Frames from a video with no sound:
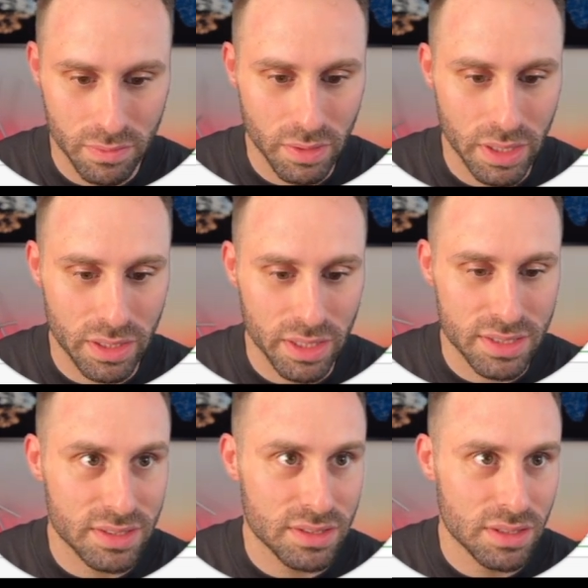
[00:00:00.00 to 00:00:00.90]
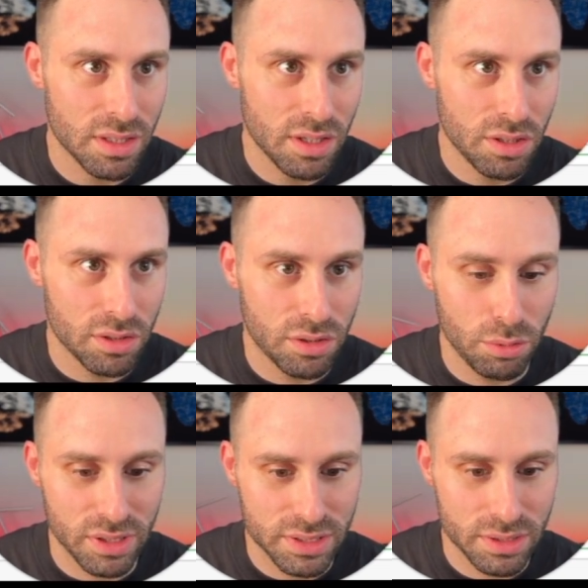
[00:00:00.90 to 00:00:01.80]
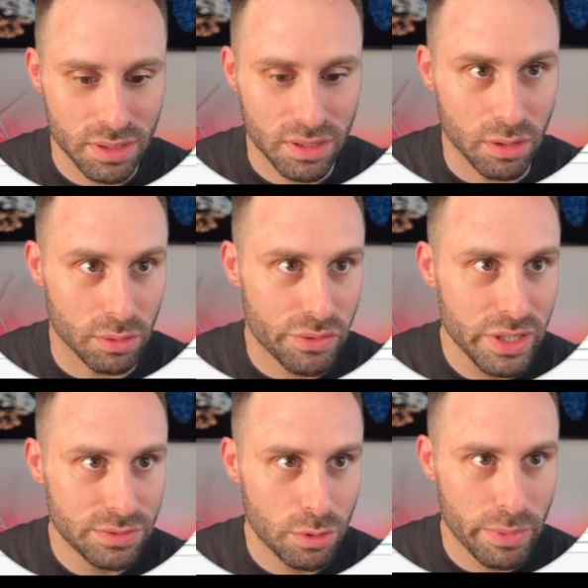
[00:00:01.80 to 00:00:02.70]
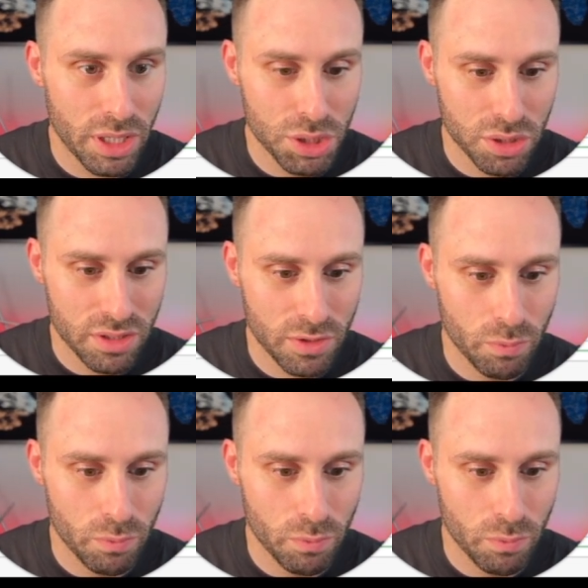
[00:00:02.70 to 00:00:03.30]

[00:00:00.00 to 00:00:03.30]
and let's do this little transformation.